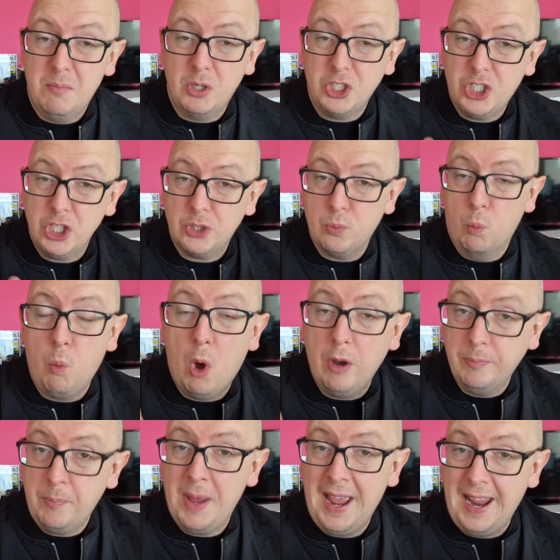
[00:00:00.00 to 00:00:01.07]
but just
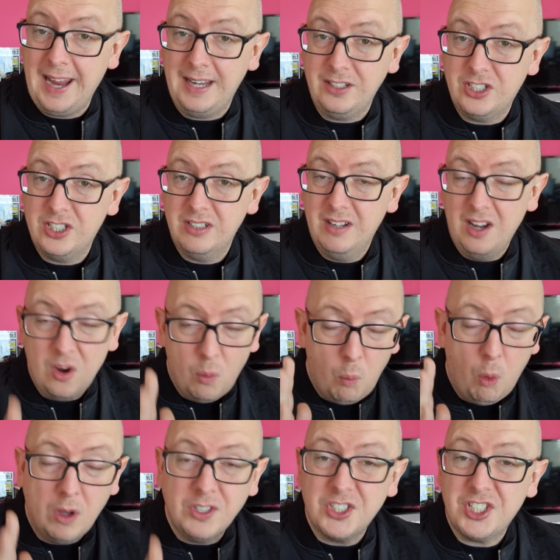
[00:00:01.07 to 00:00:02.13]
one page,
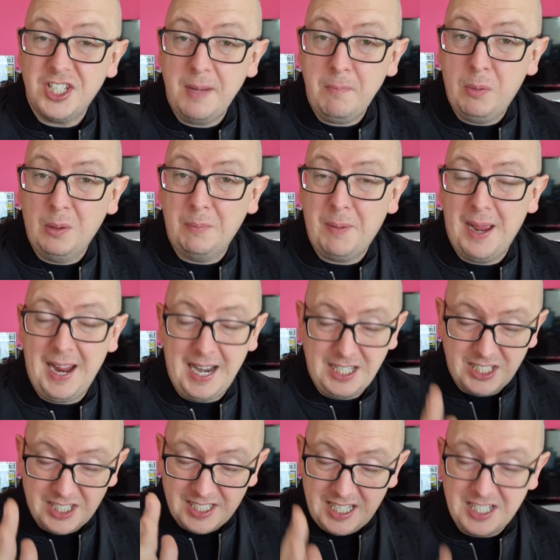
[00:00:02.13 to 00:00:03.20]
one simple
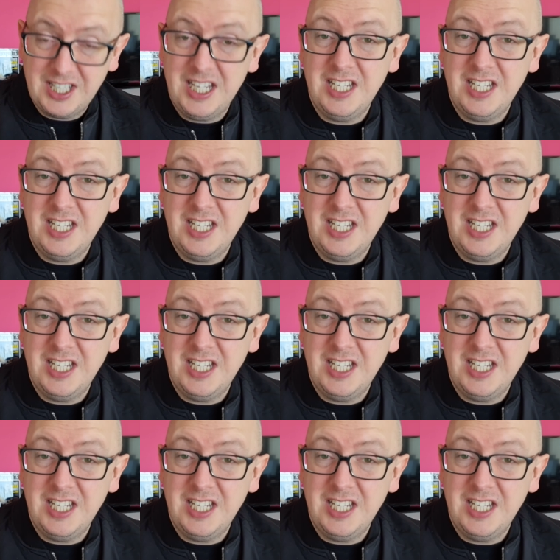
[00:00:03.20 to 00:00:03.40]
page that says,